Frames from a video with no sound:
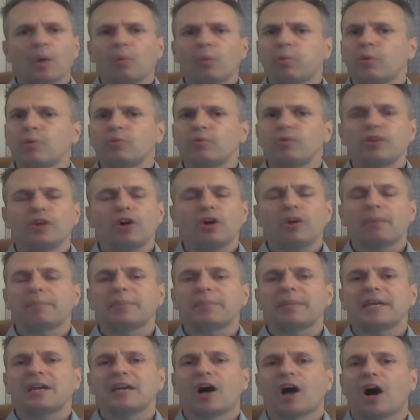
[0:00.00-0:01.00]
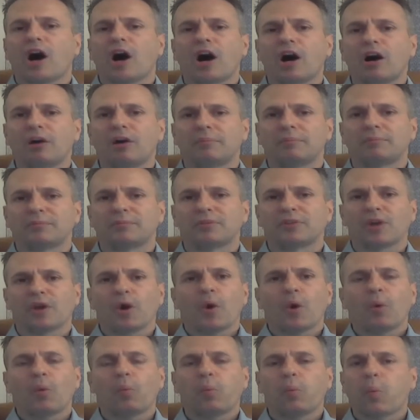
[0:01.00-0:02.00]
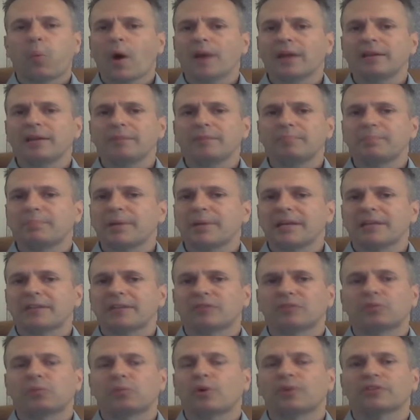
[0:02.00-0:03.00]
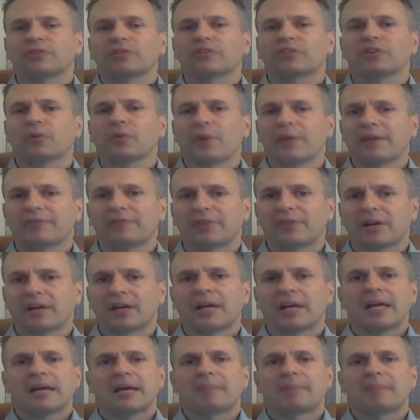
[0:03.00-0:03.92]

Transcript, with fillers: will not be harmed one bit whatsoever